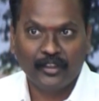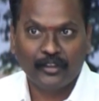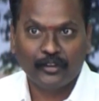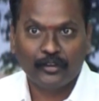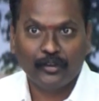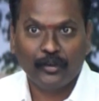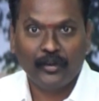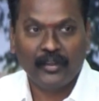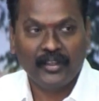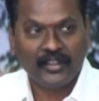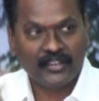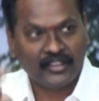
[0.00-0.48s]

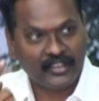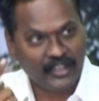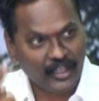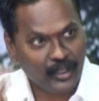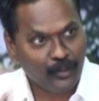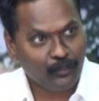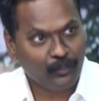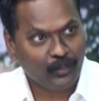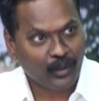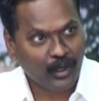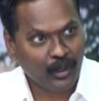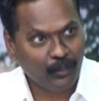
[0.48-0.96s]
So a
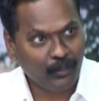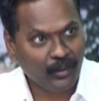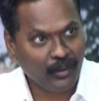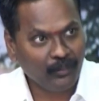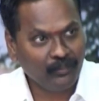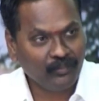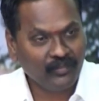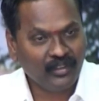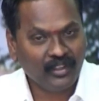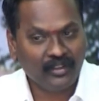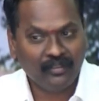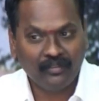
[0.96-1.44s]
same
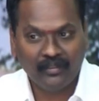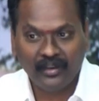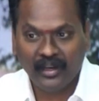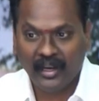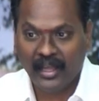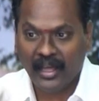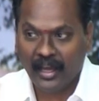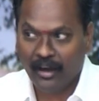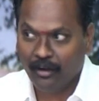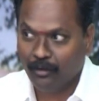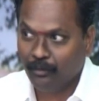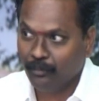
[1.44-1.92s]
problem
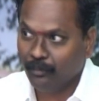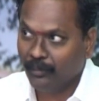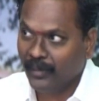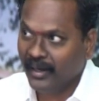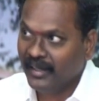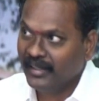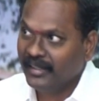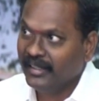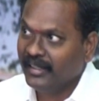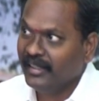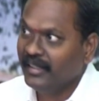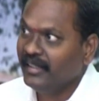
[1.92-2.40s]
will have
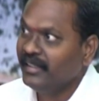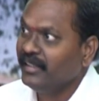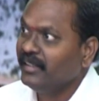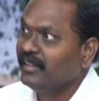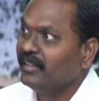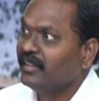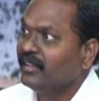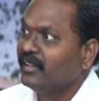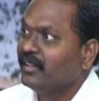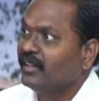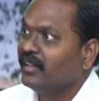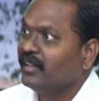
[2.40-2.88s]
multi